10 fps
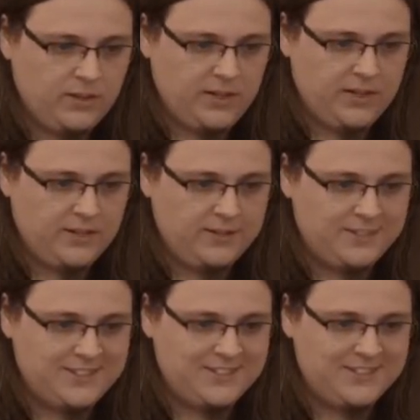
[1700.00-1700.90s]
And
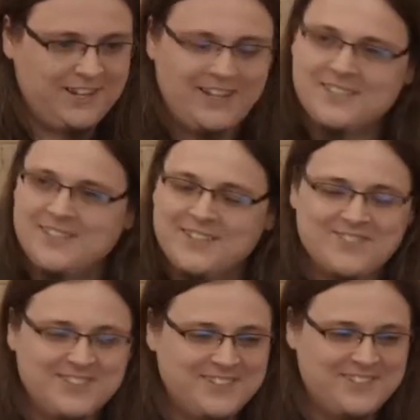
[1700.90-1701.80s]
this last
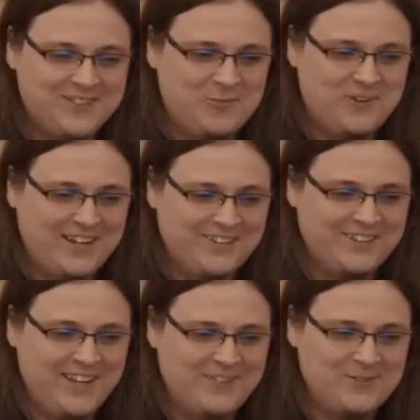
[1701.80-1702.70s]
segment is
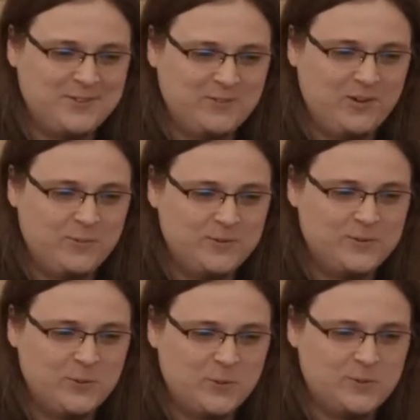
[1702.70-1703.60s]
about games with available
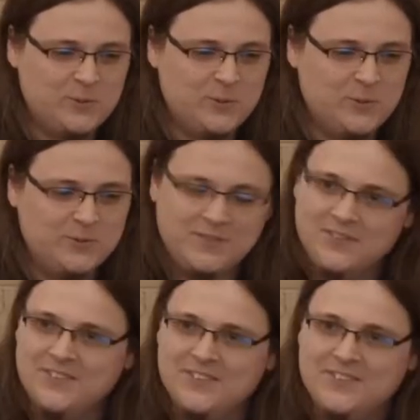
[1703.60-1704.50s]
source
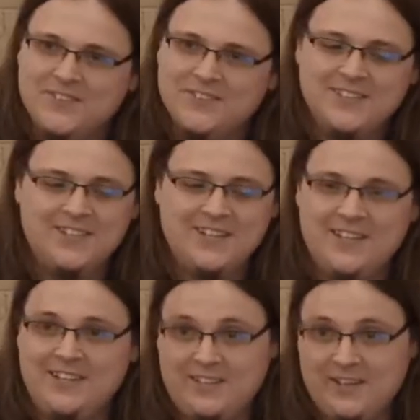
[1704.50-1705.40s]
codes.
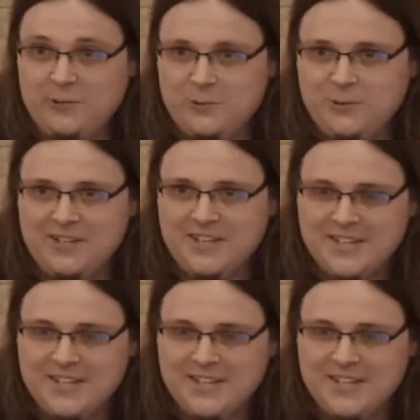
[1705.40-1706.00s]
They are usually